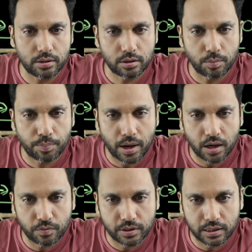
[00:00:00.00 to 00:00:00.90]
So the
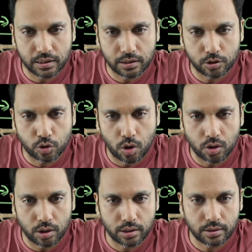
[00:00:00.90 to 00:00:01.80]
part which has
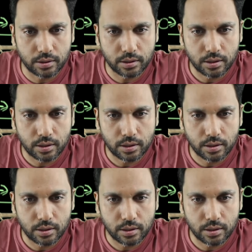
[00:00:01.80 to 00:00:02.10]
dissolved